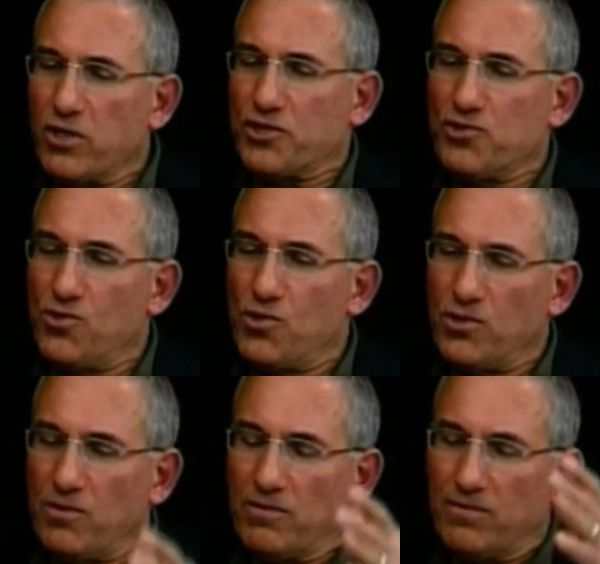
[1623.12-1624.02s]

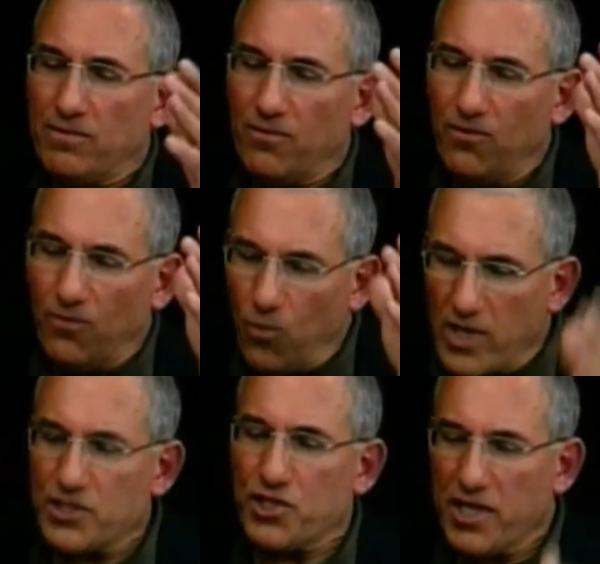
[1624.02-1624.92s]
School
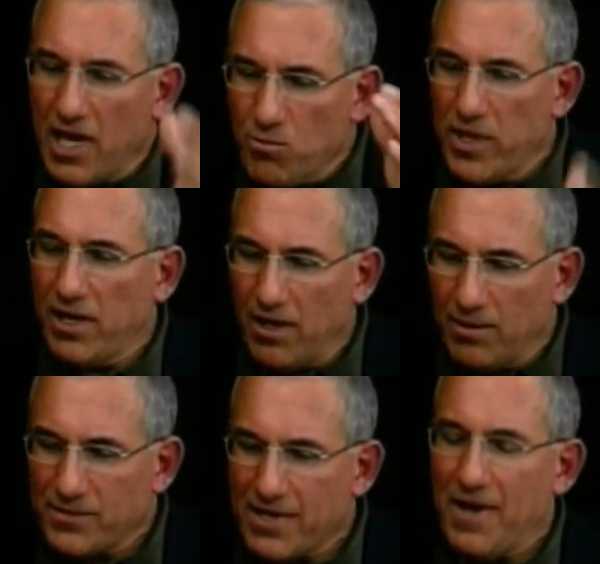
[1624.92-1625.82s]
once again
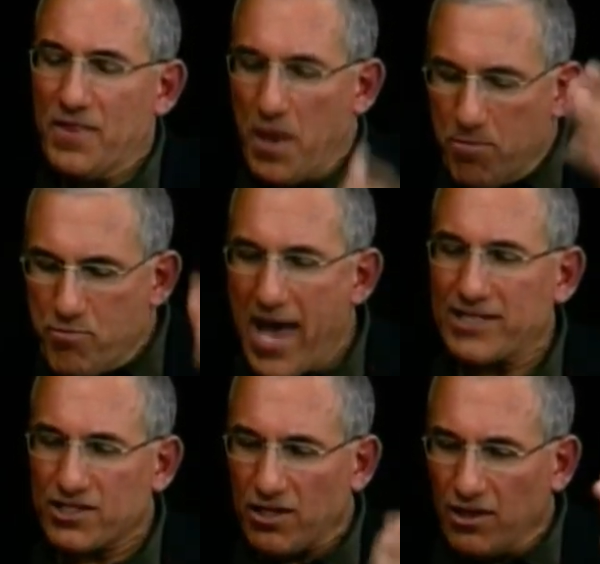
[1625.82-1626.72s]
becomes the
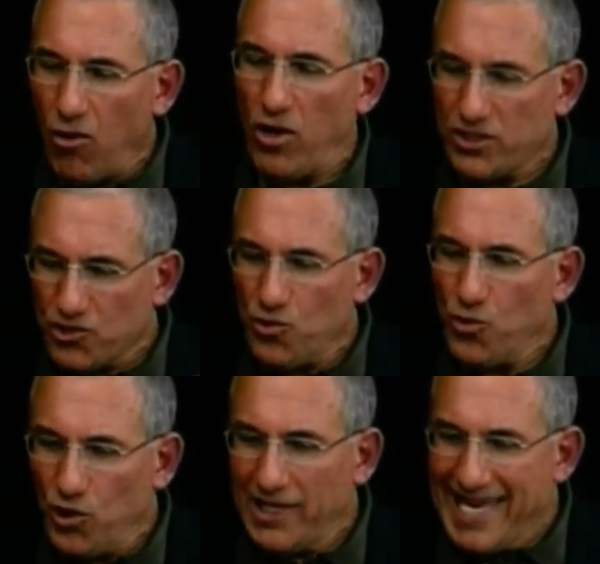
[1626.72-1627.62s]
best law
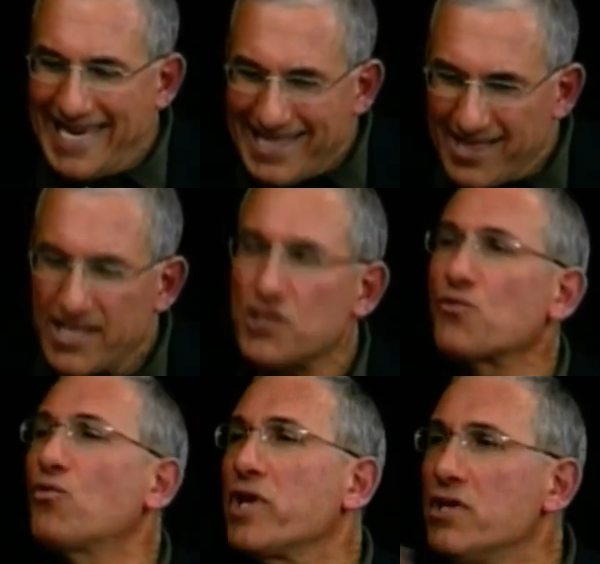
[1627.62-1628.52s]
school in this
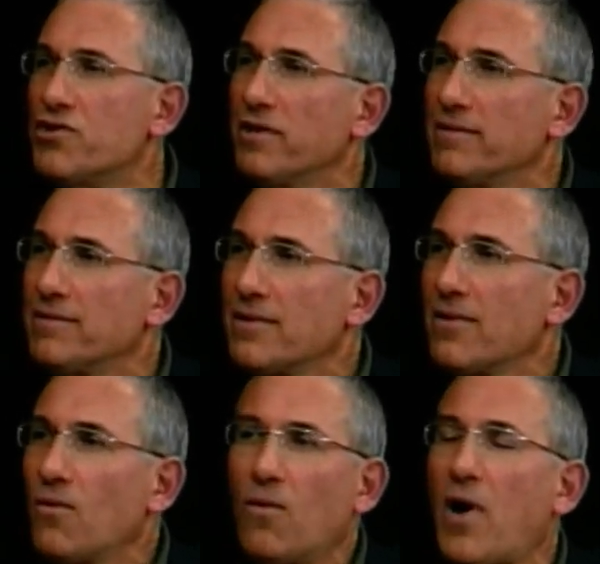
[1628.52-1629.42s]
region.
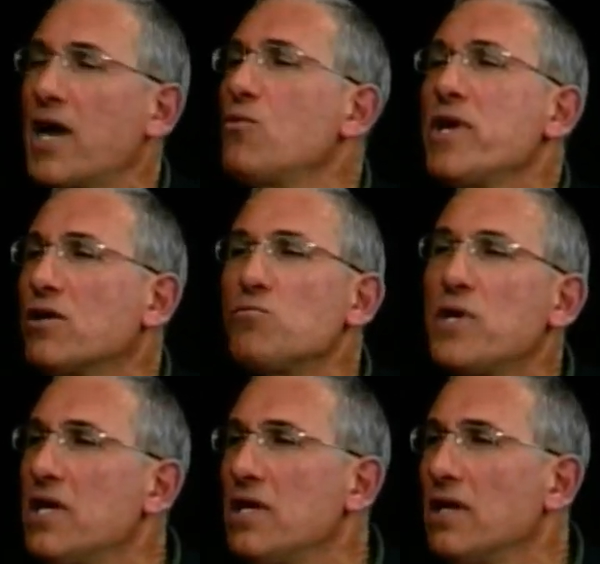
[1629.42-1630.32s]
Why are we
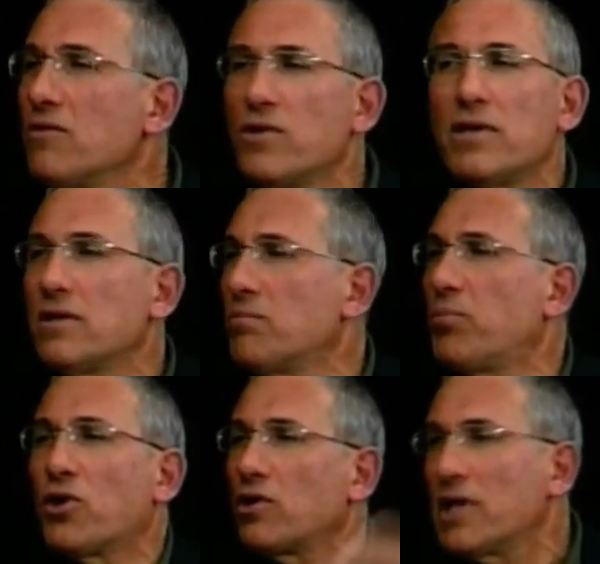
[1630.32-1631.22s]
competing with
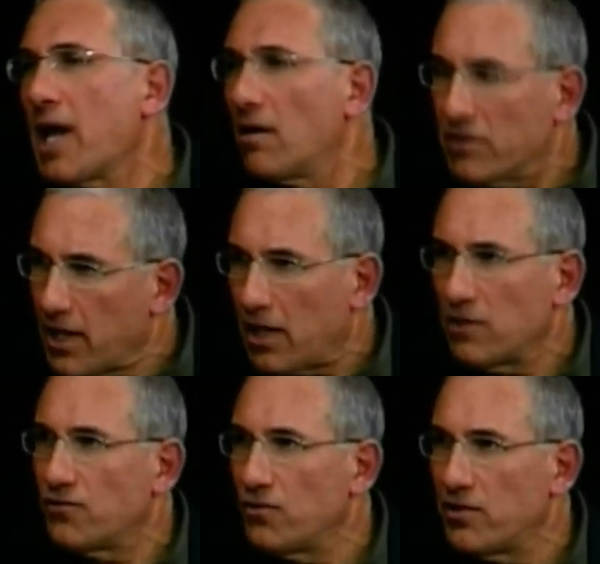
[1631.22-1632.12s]
Berkeley out in
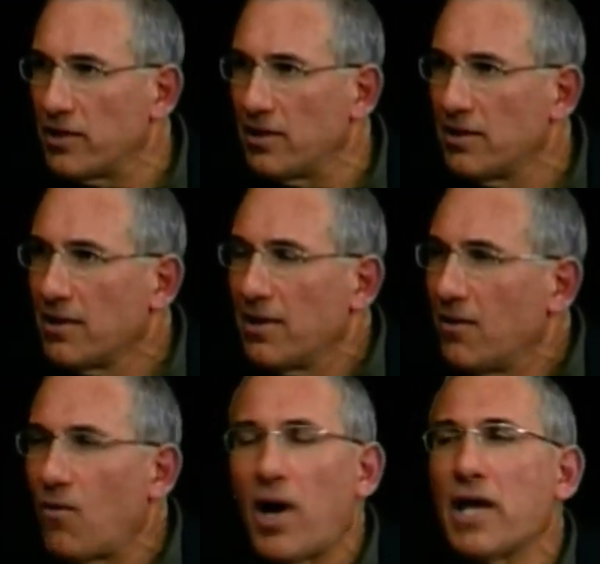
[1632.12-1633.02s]
California?
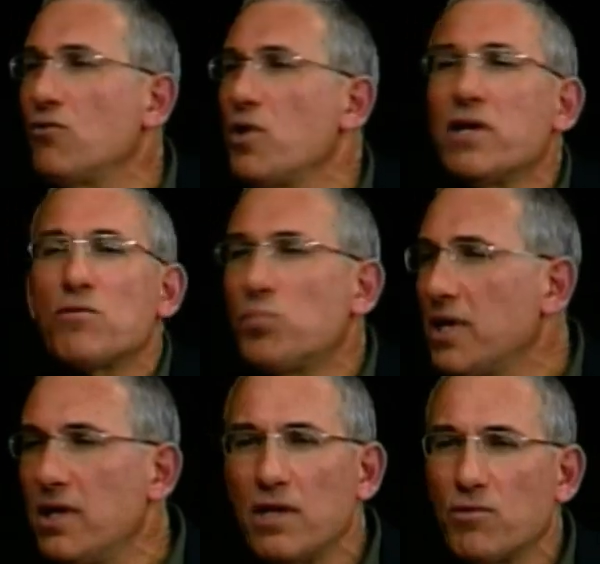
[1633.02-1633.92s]
Why are we
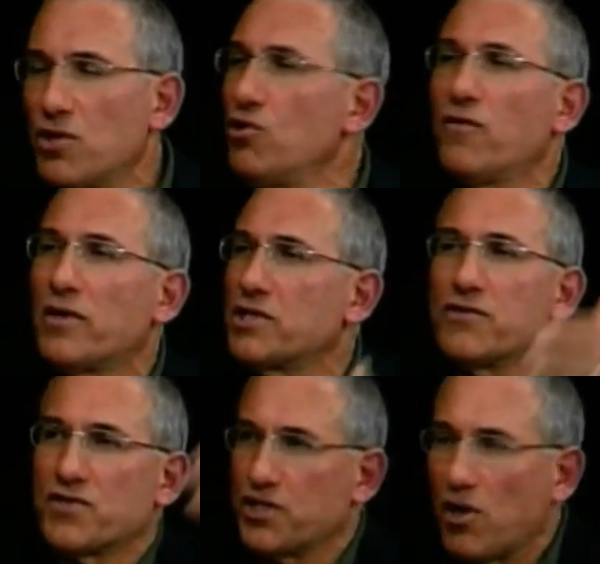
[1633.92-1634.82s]
competing with the University
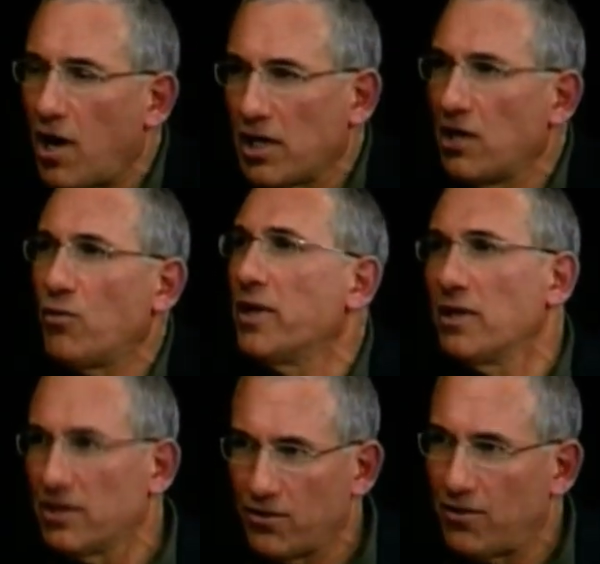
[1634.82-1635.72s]
of Chicago in
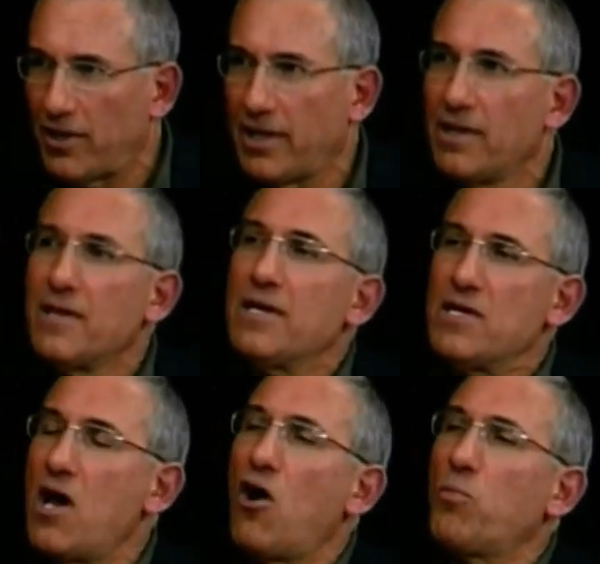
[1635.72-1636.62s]
Illinois?
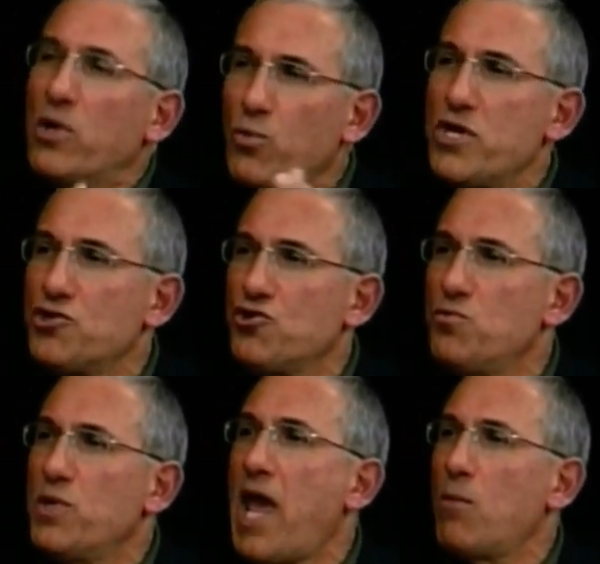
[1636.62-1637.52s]
No, but we should
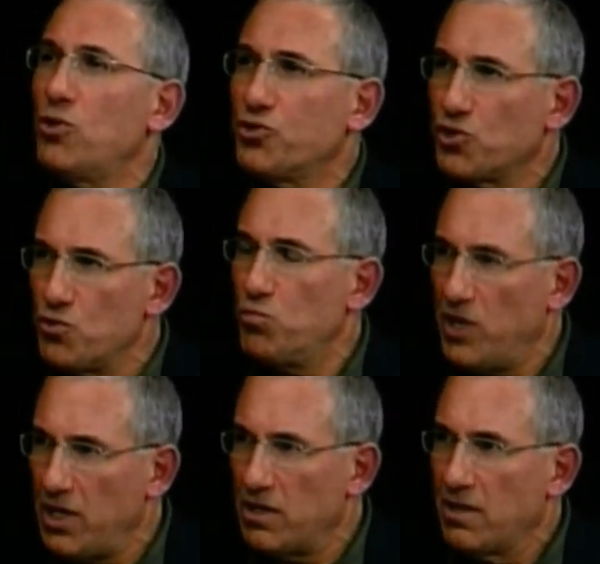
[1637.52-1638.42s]
right. be able to
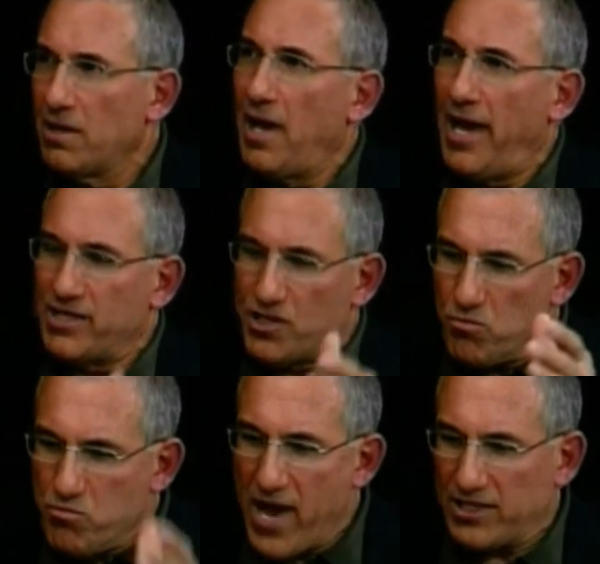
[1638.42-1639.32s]
compete as the
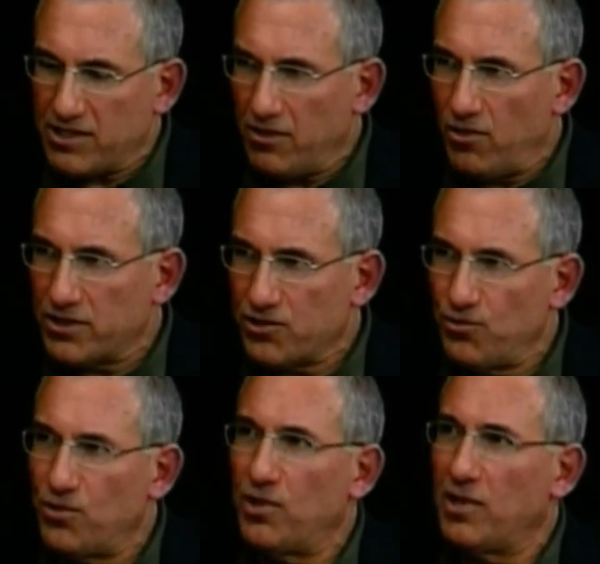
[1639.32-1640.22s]
best law
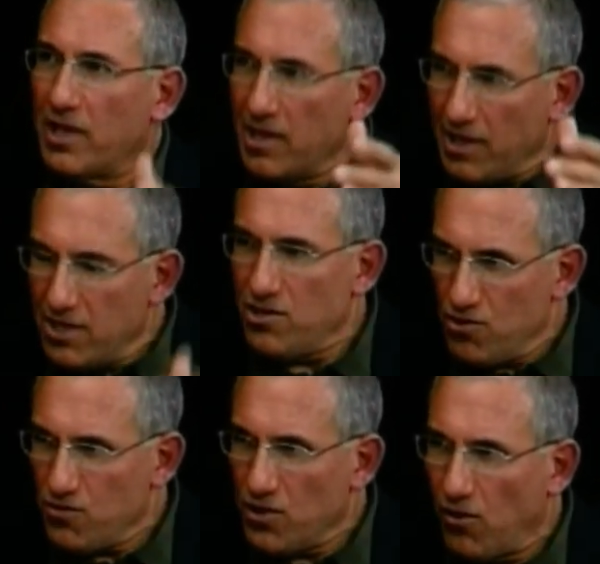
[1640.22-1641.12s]
school in
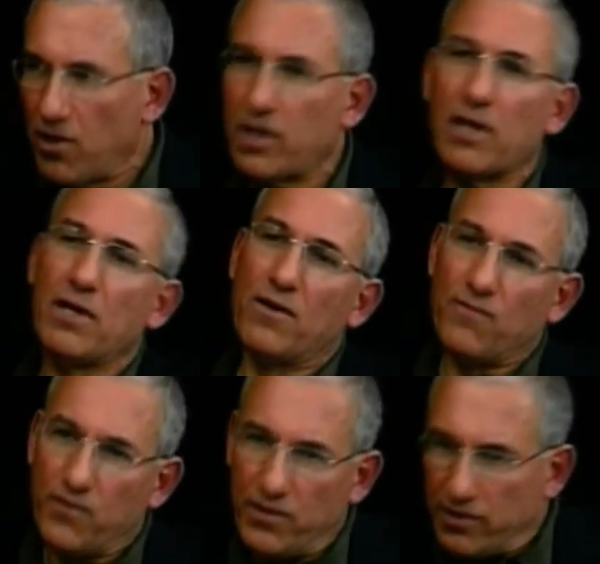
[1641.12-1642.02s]
New York
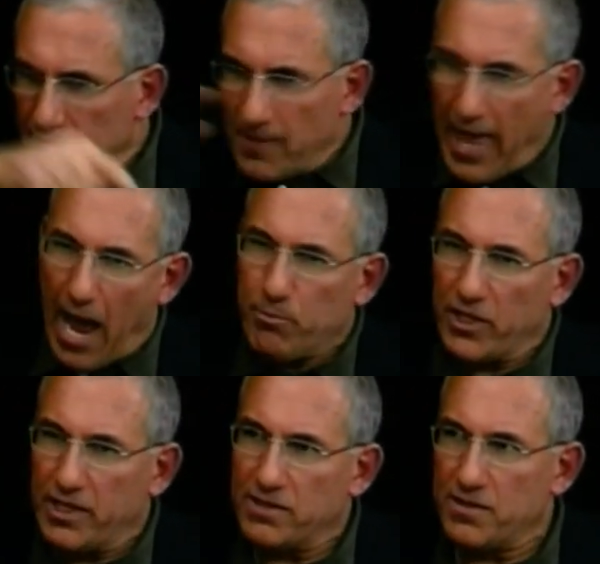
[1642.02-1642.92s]
for
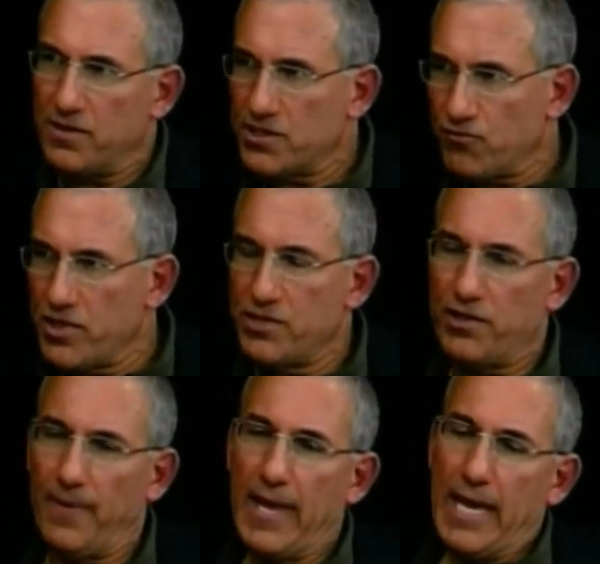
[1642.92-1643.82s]
applicants in this
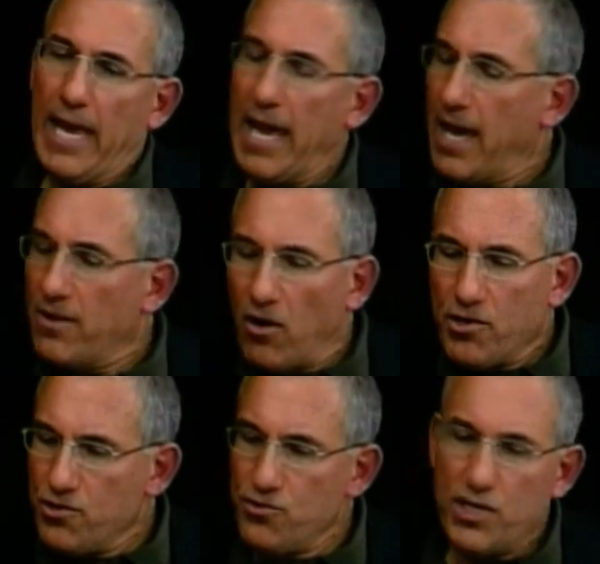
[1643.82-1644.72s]
region. And our
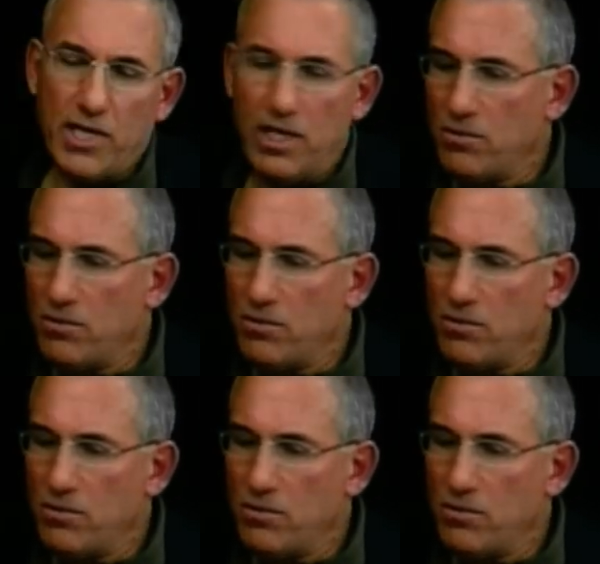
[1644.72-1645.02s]
new dean,